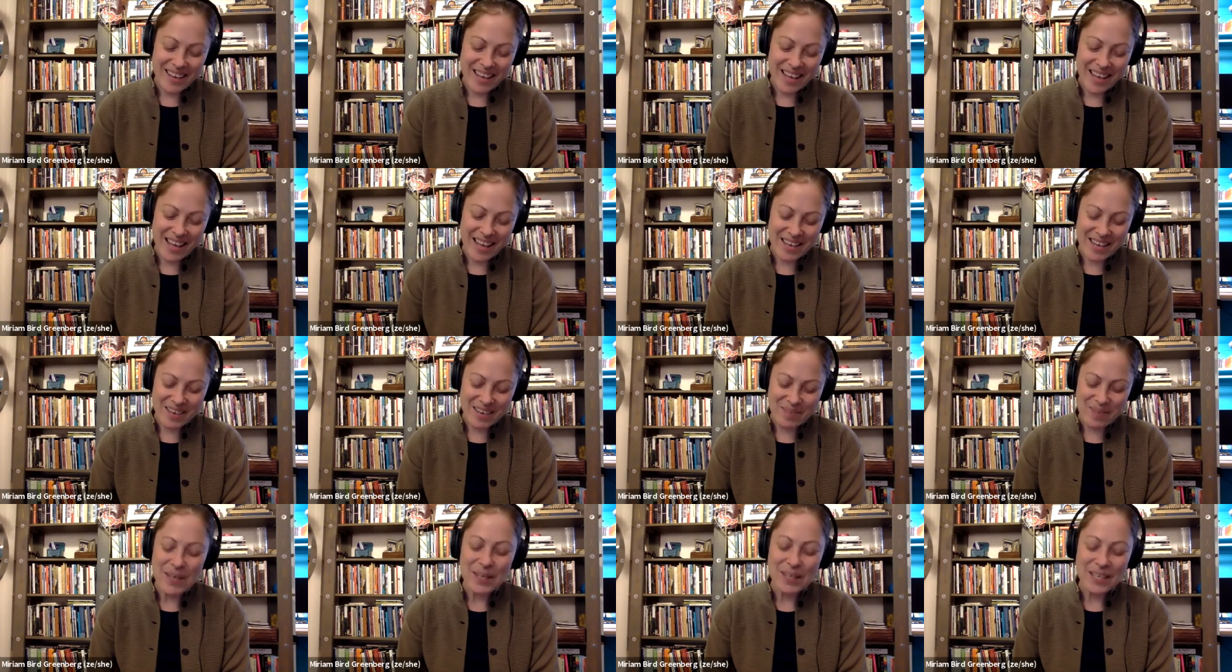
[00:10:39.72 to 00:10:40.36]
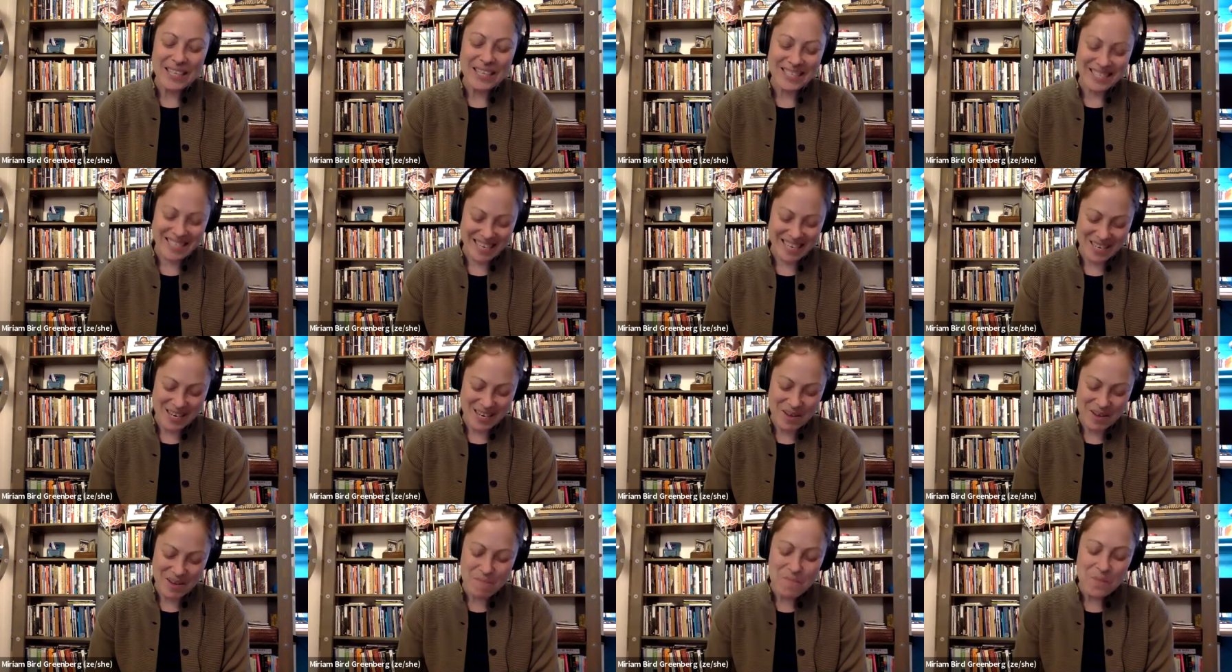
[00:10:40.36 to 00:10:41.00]
and will
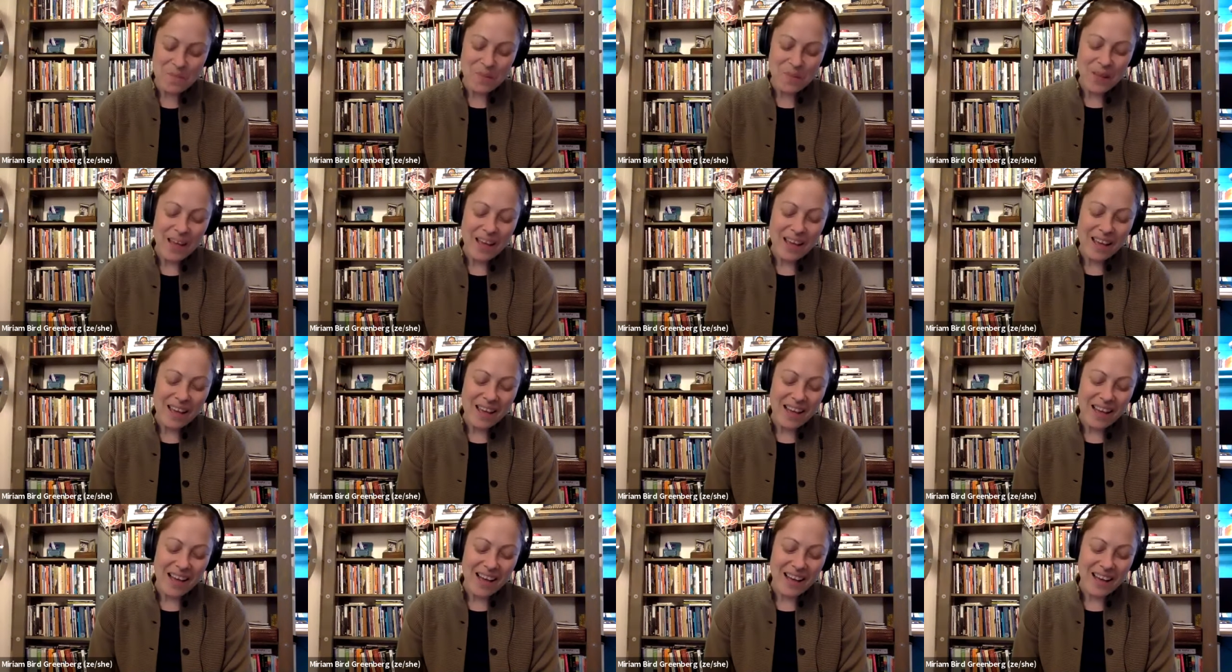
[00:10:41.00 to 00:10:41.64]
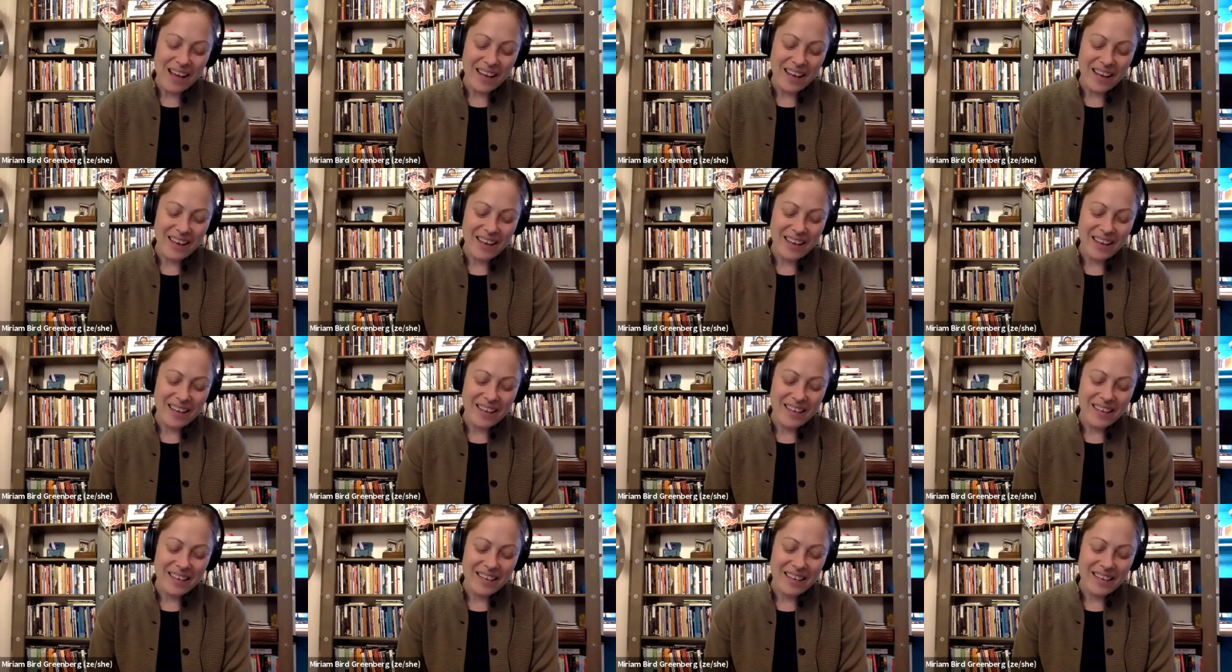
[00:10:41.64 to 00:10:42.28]
continue, uh,
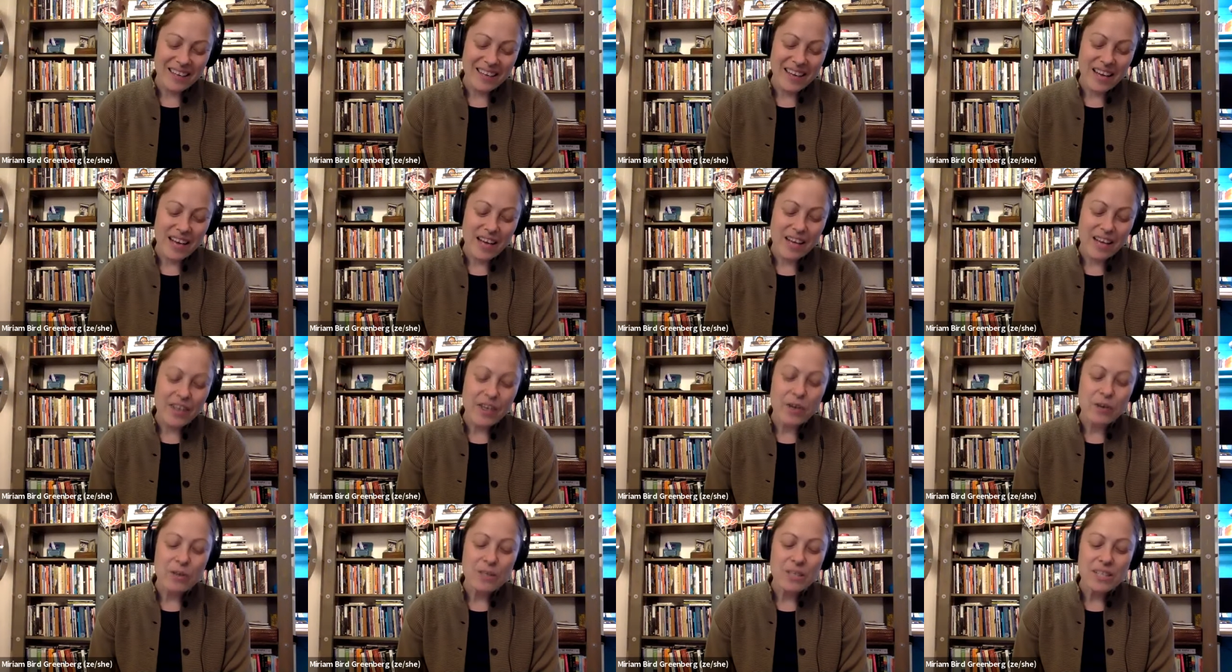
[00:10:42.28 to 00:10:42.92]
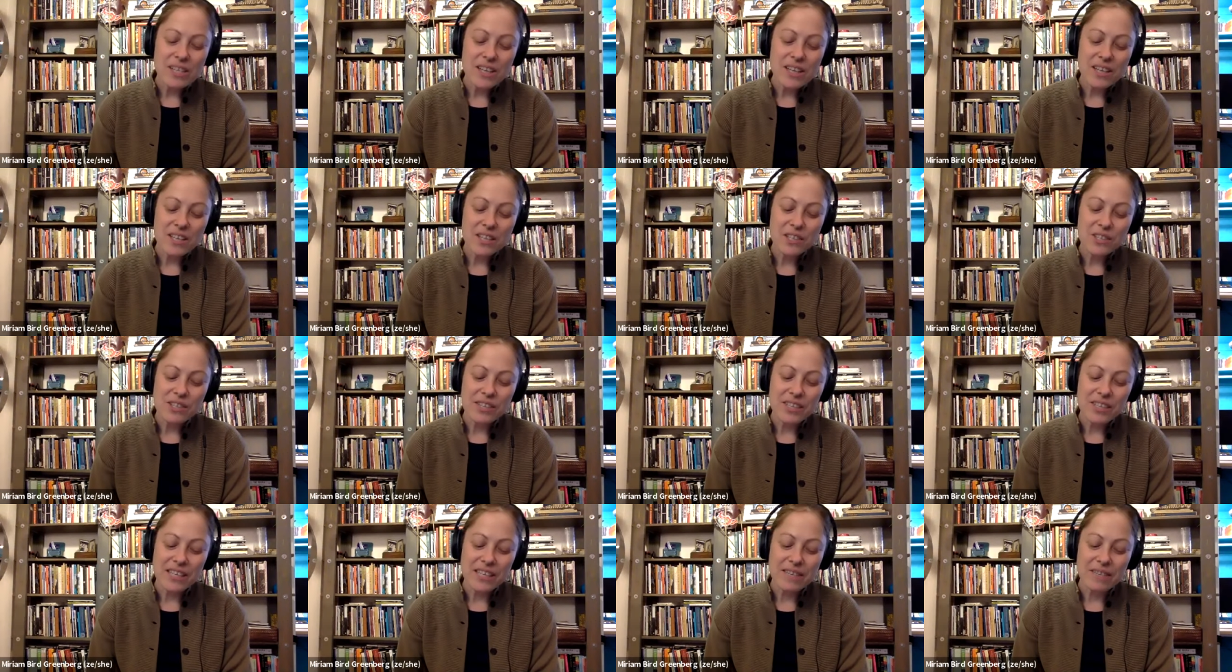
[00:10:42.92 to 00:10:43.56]
a ghost
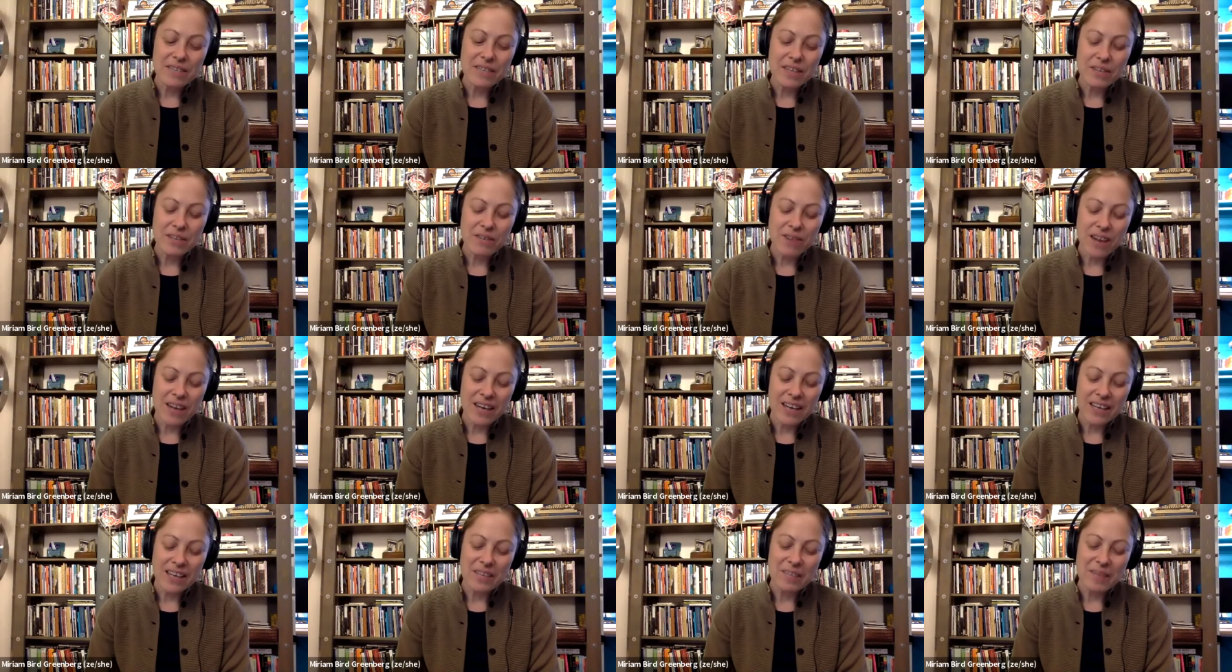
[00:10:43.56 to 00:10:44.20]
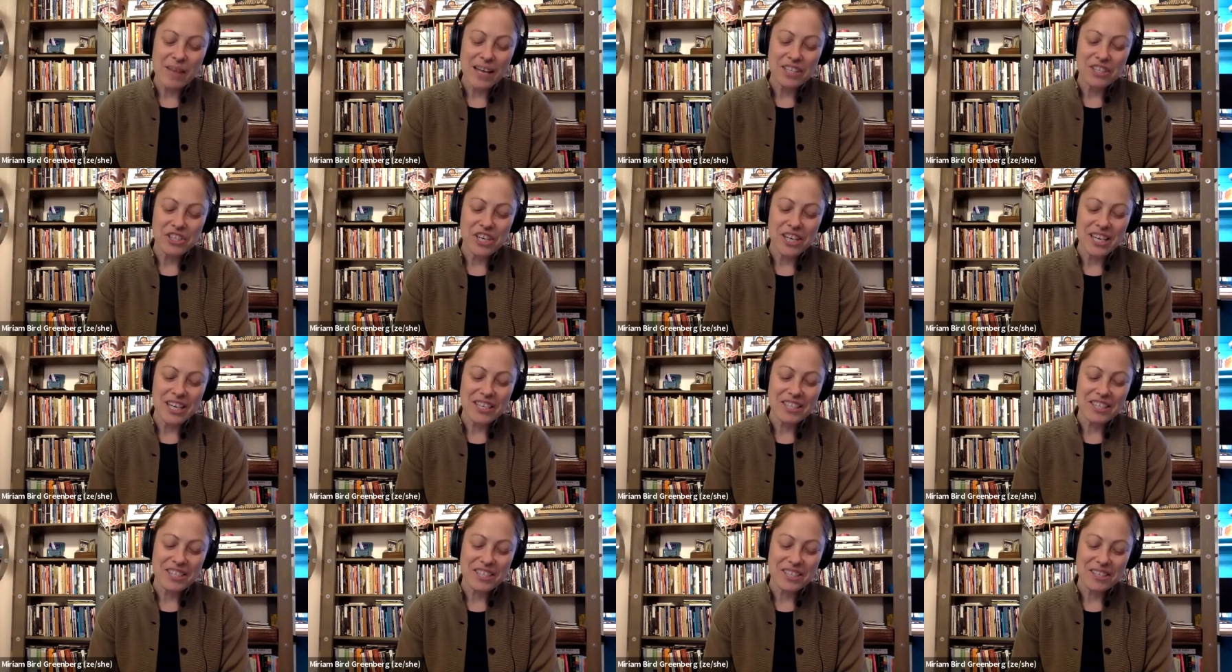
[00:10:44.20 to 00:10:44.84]
country of the erotic
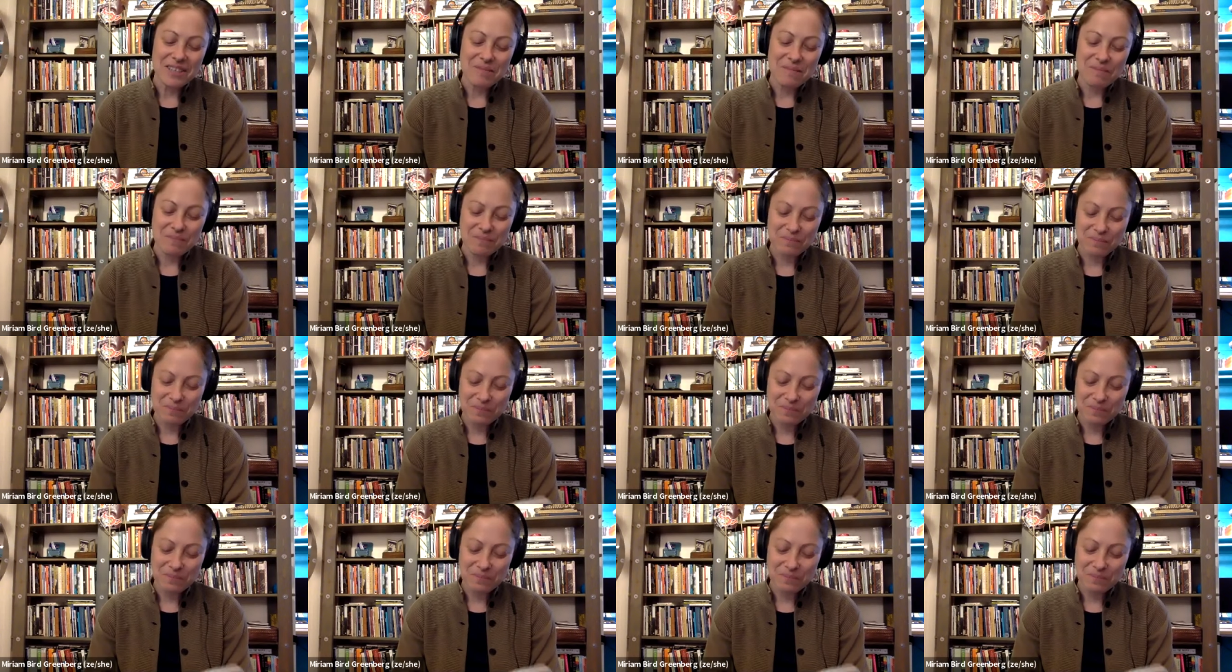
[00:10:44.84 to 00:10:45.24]
imagination.